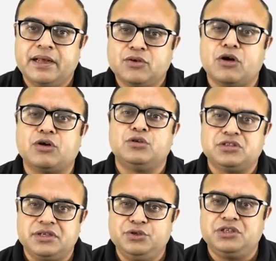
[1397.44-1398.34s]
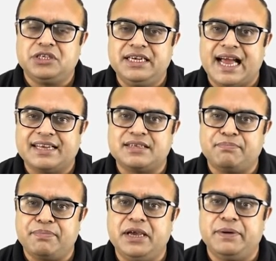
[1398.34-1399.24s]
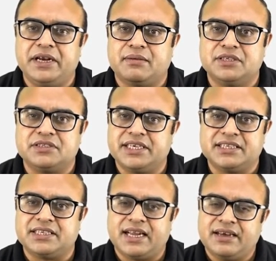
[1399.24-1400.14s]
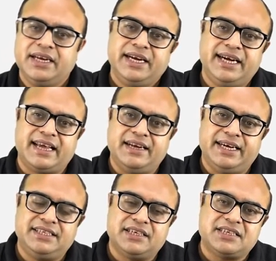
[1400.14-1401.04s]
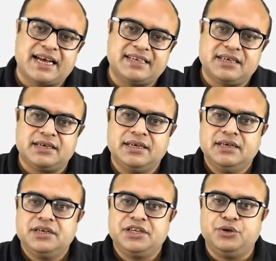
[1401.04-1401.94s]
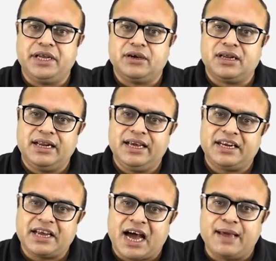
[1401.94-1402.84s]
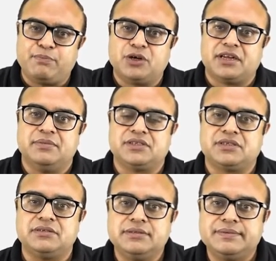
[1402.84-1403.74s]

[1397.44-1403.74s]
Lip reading: Cockroach usually lacks epidermis. It doesn't. It just has a cuticular layer and a hypodermis.